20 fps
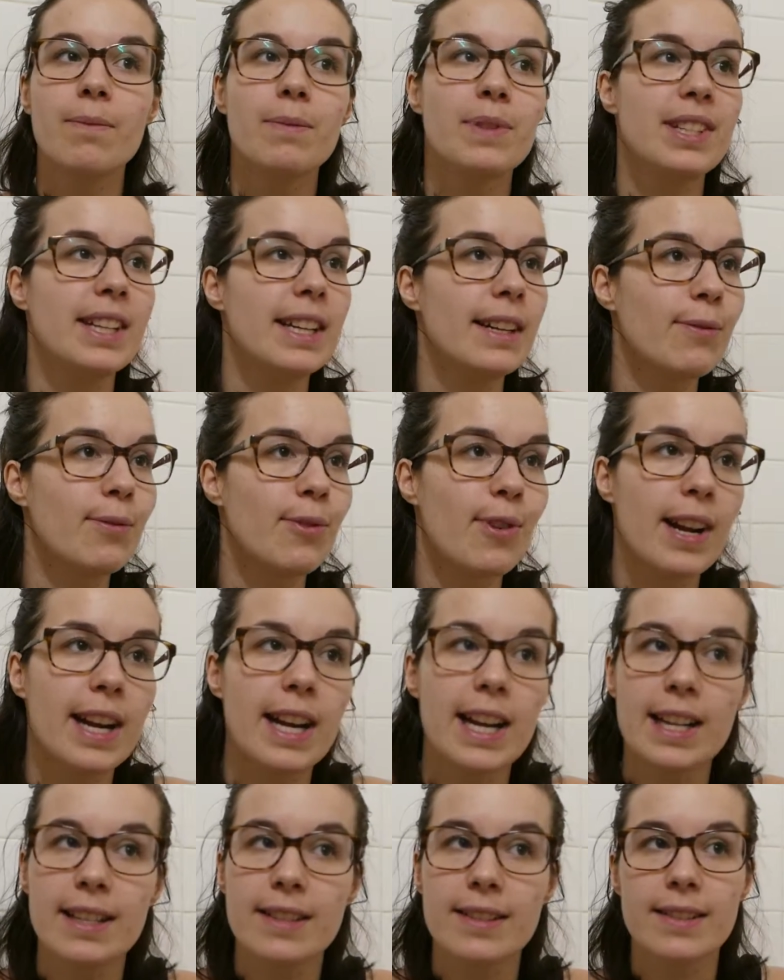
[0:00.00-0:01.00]
Seeing
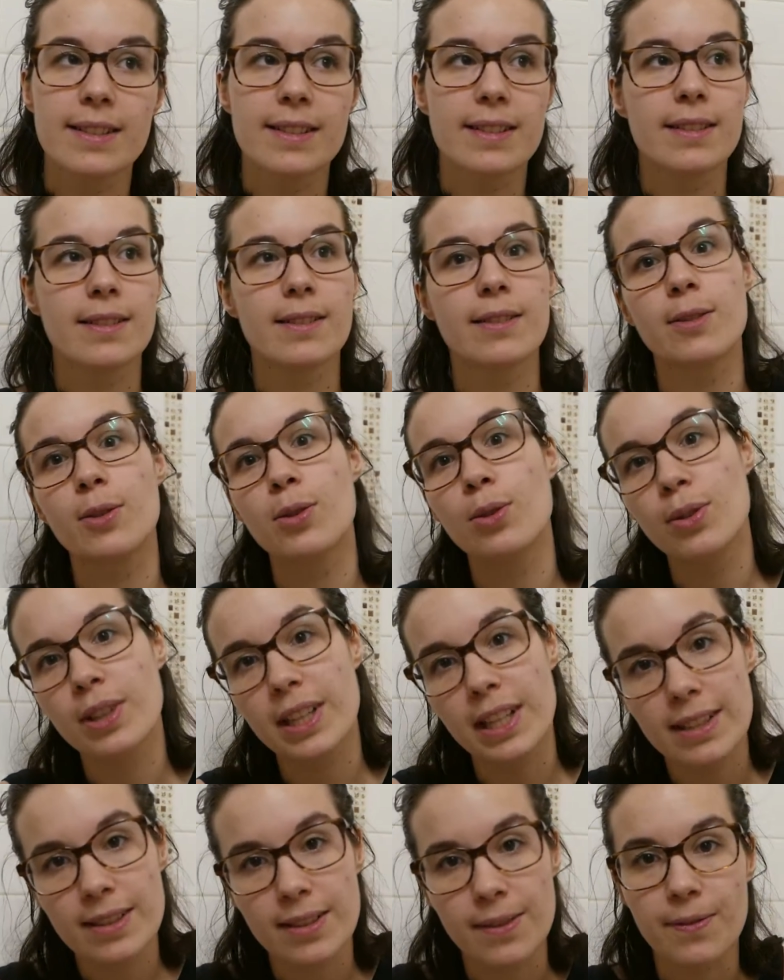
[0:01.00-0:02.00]
friends,
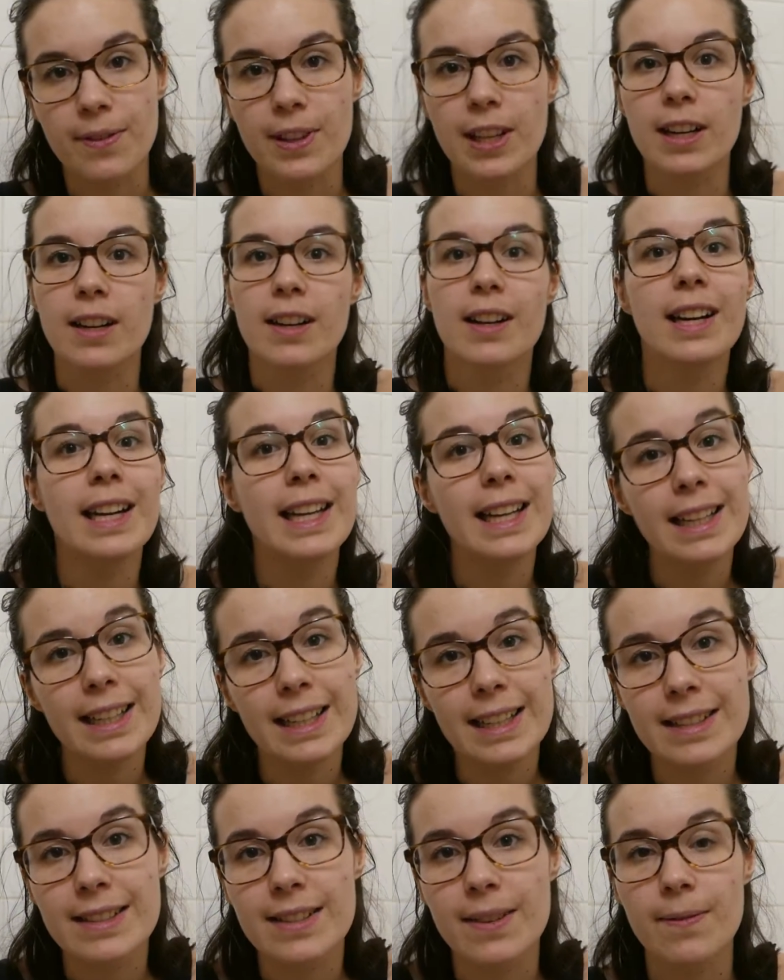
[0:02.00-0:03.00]
cooking something,
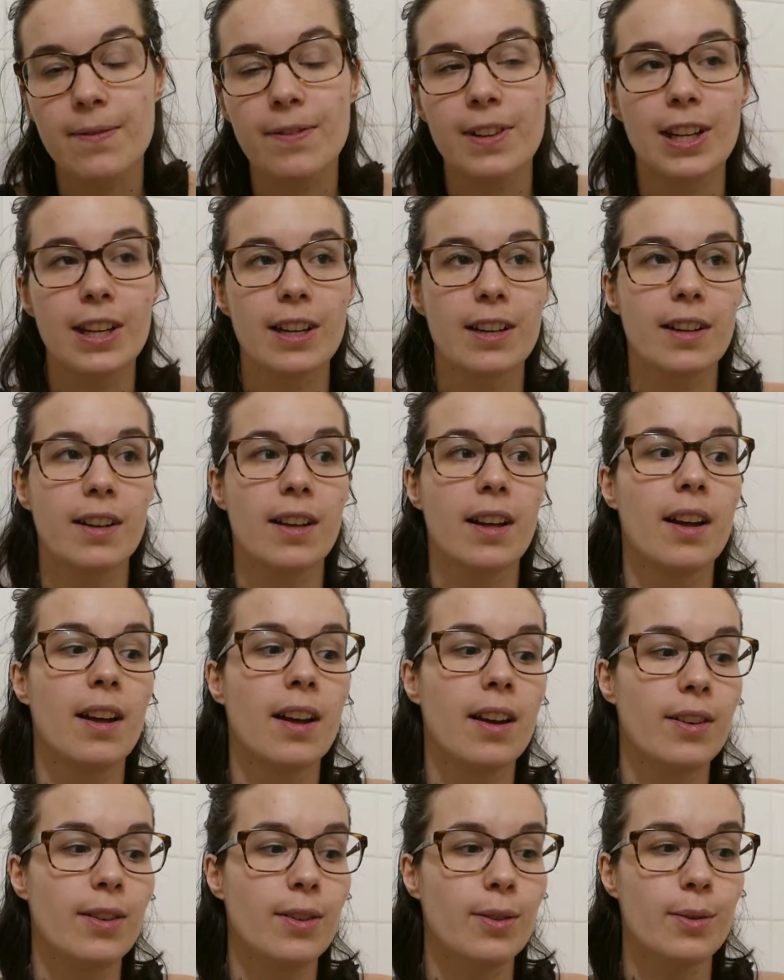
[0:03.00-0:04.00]
cleaning something,
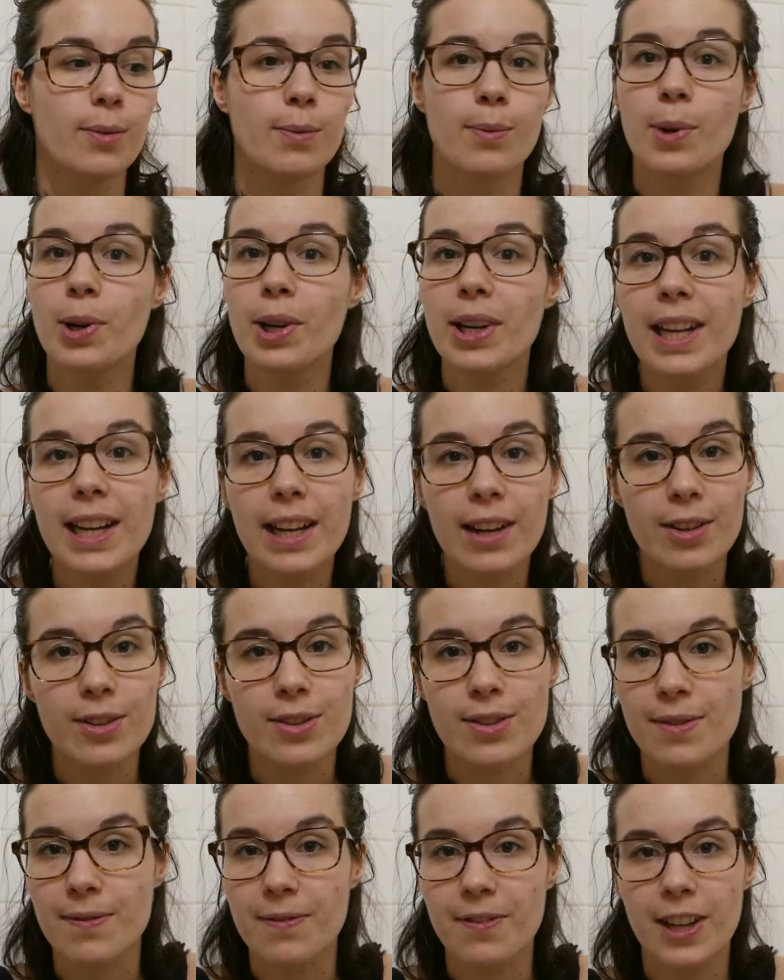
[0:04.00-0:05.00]
you know, working on
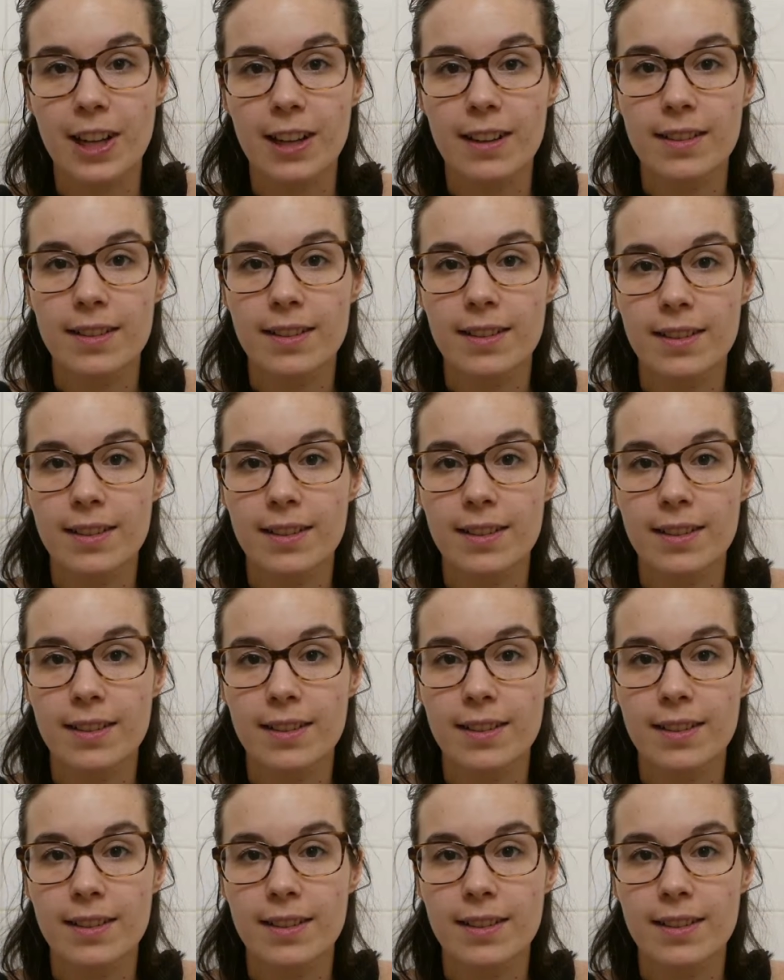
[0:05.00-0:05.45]
something.